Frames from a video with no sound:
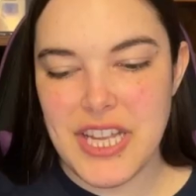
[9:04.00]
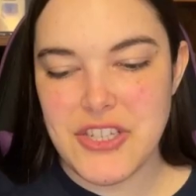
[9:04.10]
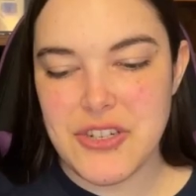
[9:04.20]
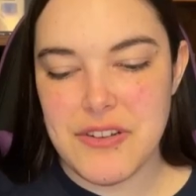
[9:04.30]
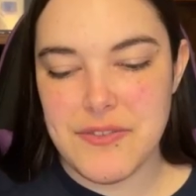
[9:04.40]

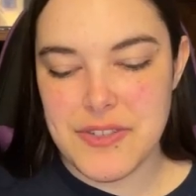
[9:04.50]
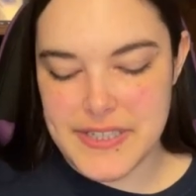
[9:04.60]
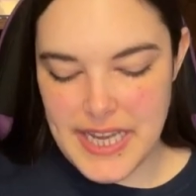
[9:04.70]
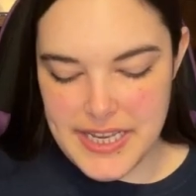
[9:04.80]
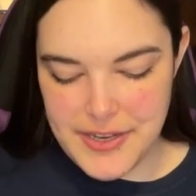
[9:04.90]

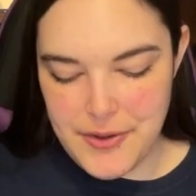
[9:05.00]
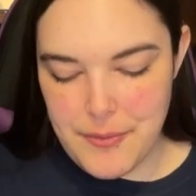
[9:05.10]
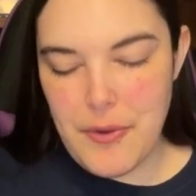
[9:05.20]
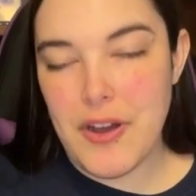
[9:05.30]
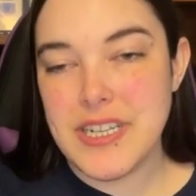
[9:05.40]
truffles. And you
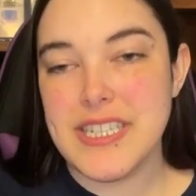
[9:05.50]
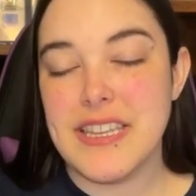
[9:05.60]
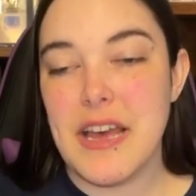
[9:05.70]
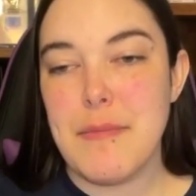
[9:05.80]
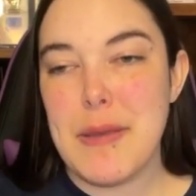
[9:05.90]
know, honestly,
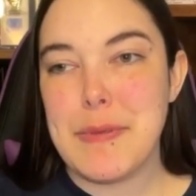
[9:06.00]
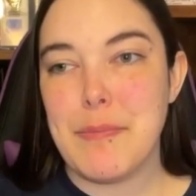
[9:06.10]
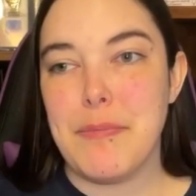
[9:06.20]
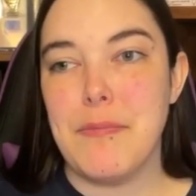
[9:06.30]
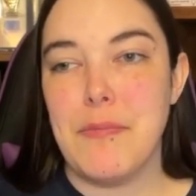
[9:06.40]
that might
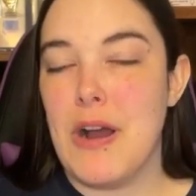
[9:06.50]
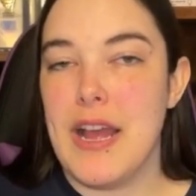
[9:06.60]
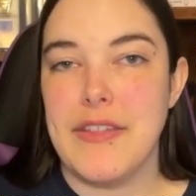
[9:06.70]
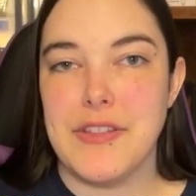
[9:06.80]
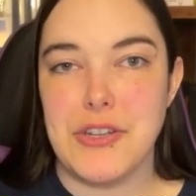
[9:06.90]
be
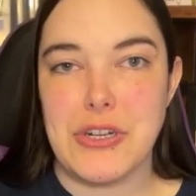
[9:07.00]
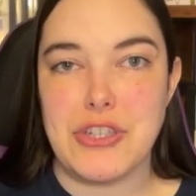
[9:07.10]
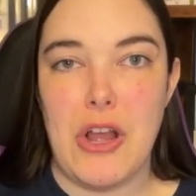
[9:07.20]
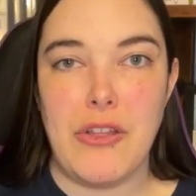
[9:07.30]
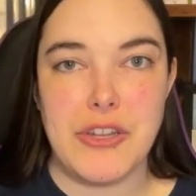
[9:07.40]
why the dark
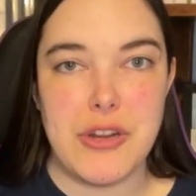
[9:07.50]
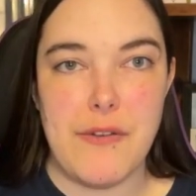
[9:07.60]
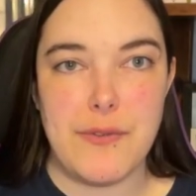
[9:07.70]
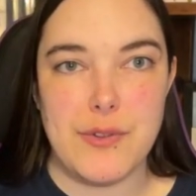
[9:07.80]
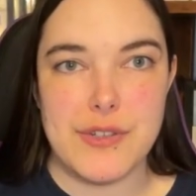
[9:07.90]
chocolate
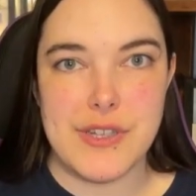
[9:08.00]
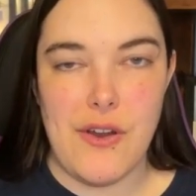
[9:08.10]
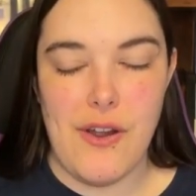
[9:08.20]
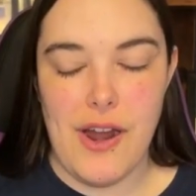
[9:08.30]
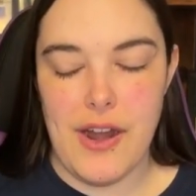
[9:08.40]
truffles
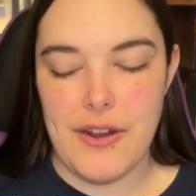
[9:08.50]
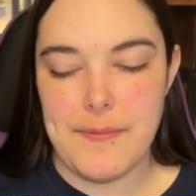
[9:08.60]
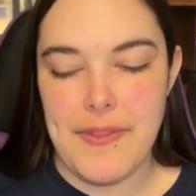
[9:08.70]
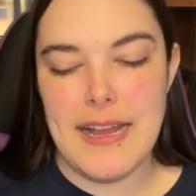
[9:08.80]
are